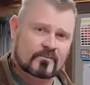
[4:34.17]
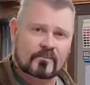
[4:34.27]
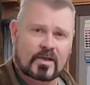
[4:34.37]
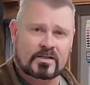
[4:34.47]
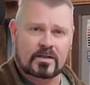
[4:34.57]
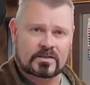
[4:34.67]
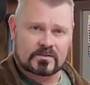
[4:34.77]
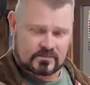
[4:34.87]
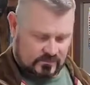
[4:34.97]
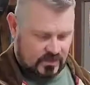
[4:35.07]

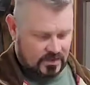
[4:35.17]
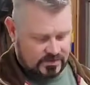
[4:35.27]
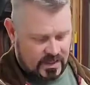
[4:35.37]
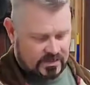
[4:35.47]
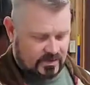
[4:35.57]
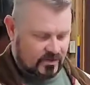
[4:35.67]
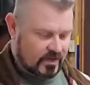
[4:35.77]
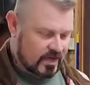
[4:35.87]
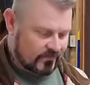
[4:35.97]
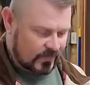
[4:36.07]
It's not too
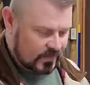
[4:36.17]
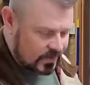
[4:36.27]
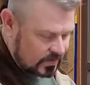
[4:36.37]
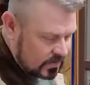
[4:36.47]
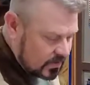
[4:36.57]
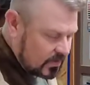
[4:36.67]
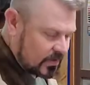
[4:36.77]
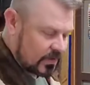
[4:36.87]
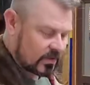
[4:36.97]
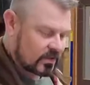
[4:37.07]
heavy.
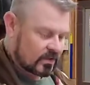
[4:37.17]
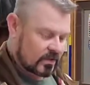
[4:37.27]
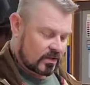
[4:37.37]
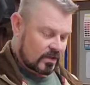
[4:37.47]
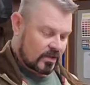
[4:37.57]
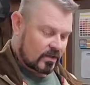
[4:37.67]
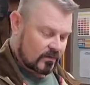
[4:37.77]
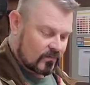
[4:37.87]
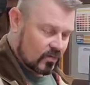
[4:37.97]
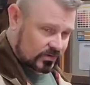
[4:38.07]

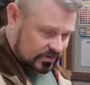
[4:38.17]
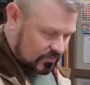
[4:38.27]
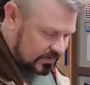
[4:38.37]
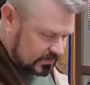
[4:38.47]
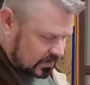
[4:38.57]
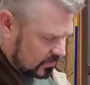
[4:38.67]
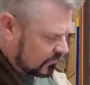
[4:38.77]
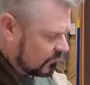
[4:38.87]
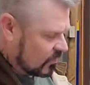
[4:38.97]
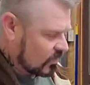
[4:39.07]
Of course, it weighs a little
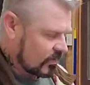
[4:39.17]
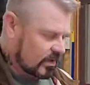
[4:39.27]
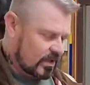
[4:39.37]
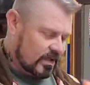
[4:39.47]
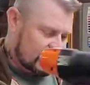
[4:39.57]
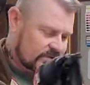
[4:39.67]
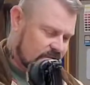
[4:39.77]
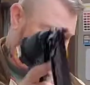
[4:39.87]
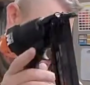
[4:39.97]
bit more than this,